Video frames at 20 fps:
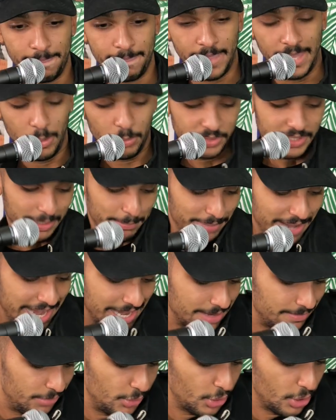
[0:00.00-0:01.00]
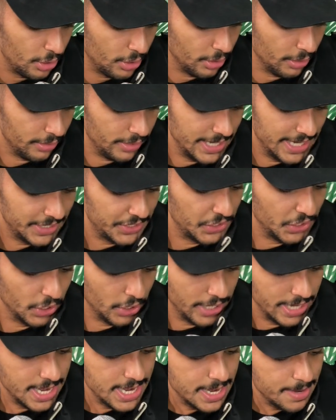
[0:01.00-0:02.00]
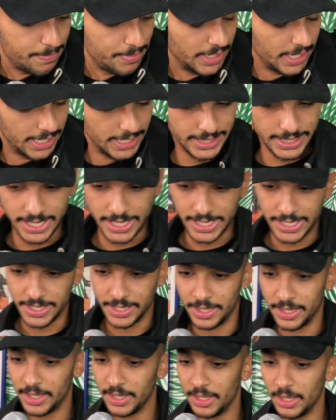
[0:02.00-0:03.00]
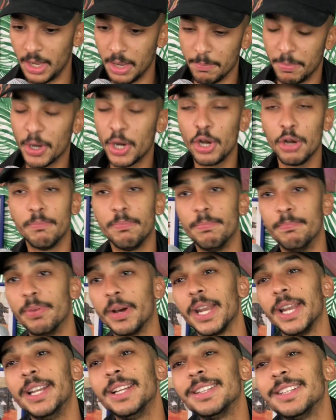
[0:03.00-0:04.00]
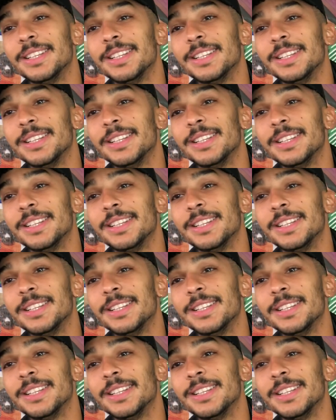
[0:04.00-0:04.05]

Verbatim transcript: It was like black and blued on her next to her hip, and then but her but it looked